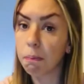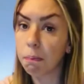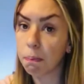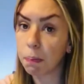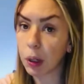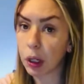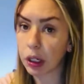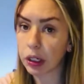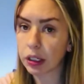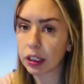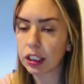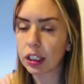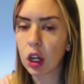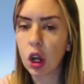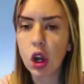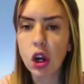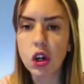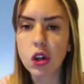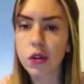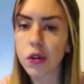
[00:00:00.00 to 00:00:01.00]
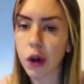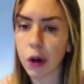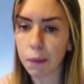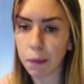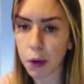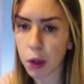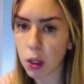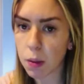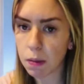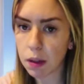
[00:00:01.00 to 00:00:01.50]
but don't
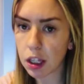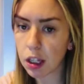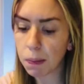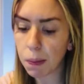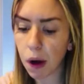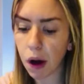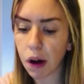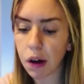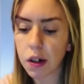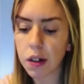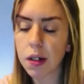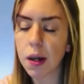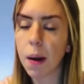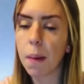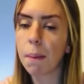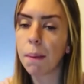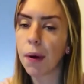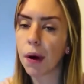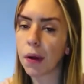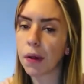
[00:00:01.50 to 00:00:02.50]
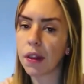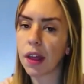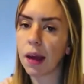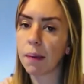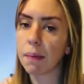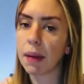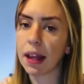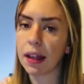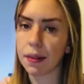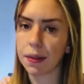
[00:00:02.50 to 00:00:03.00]
put them in the pot, put them
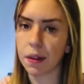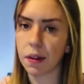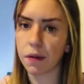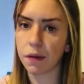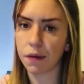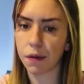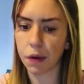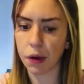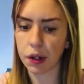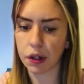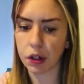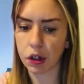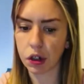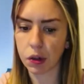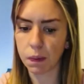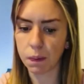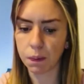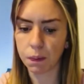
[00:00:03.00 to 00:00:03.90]
in the fridge.